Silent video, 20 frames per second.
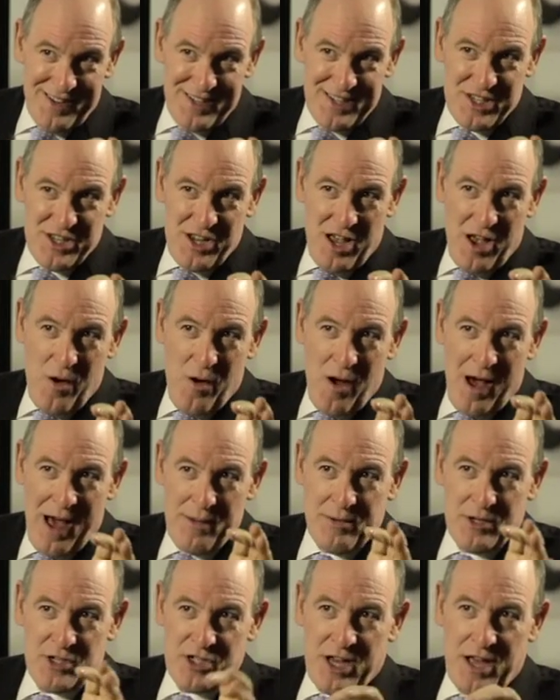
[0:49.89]
so
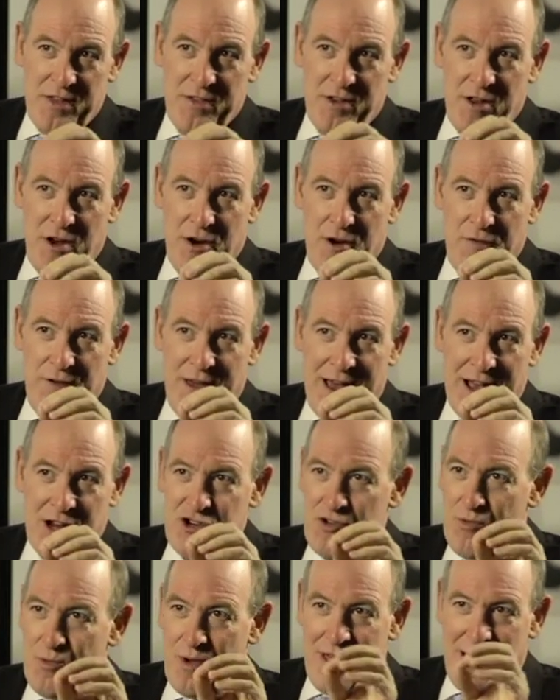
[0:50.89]
I would say that Ogilvy
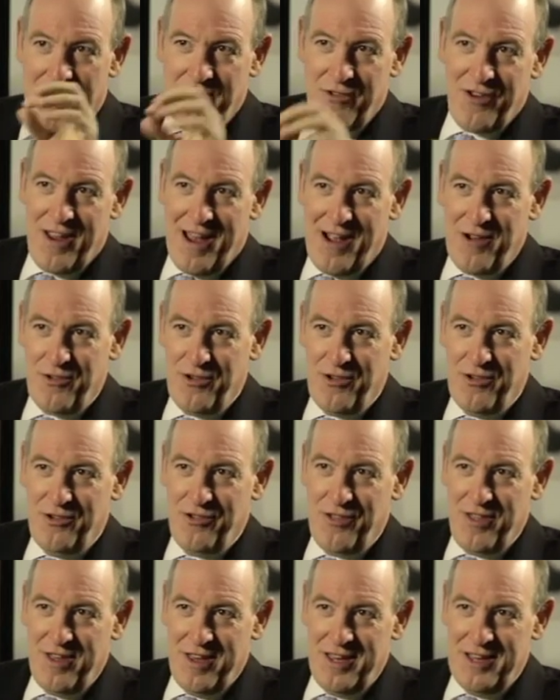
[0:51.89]
Action without doubt
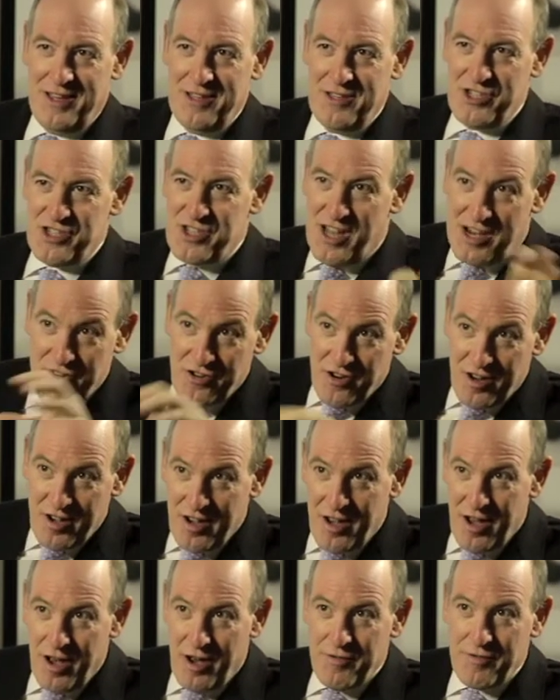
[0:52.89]
is the
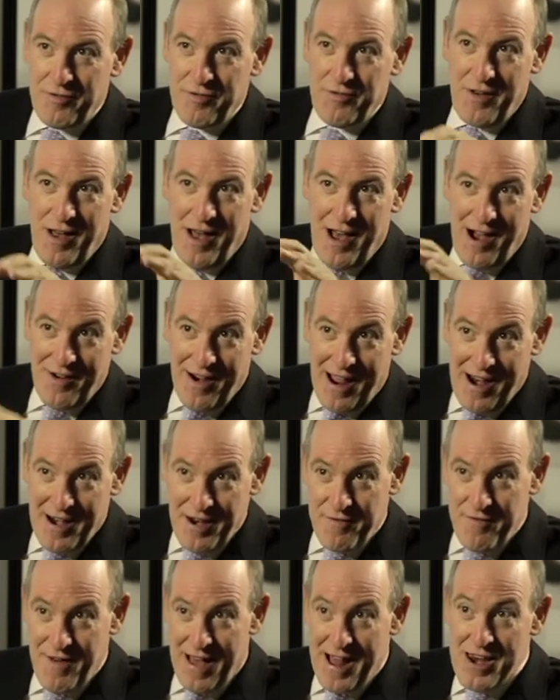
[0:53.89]
centre of our
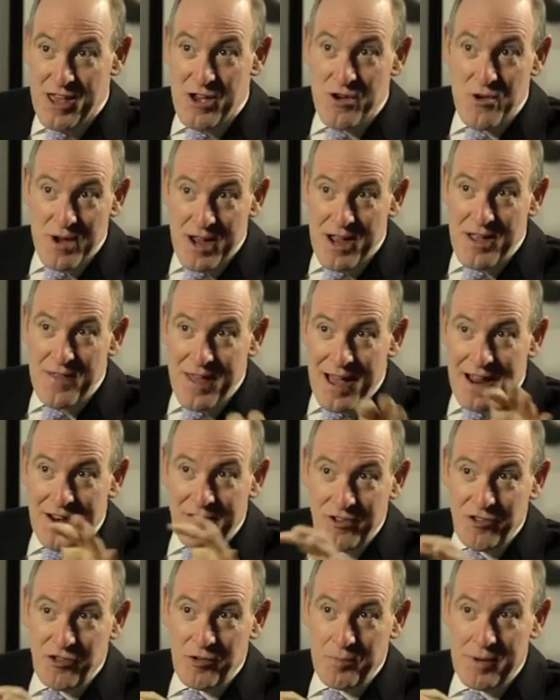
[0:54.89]
added value in that
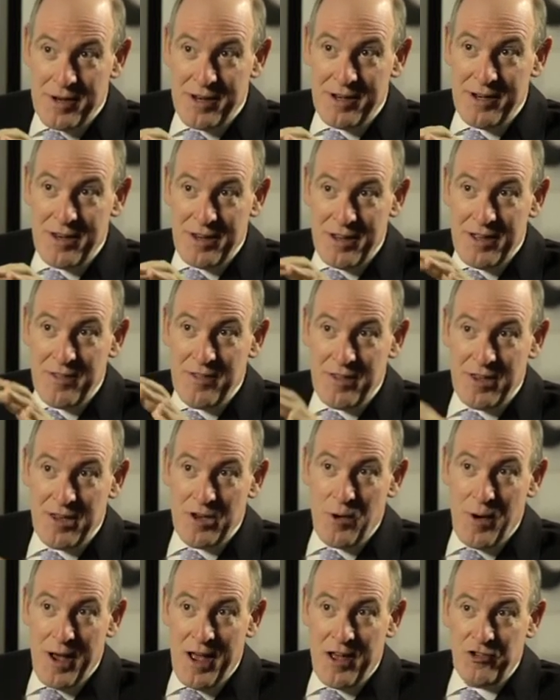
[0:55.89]
discipline in the
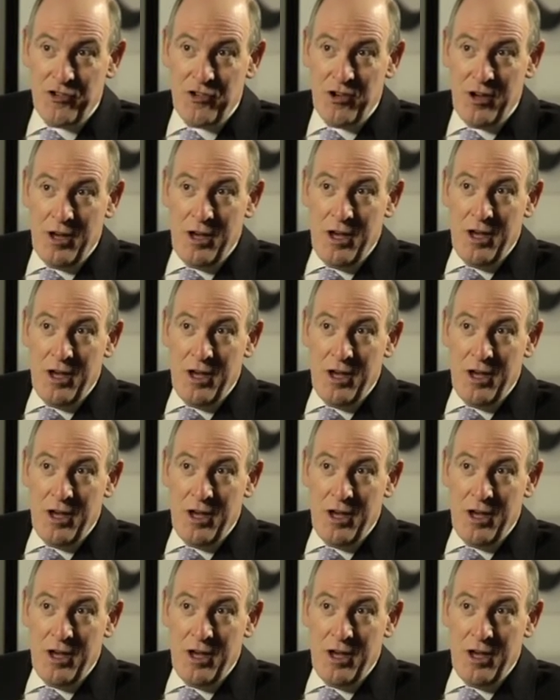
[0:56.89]
US.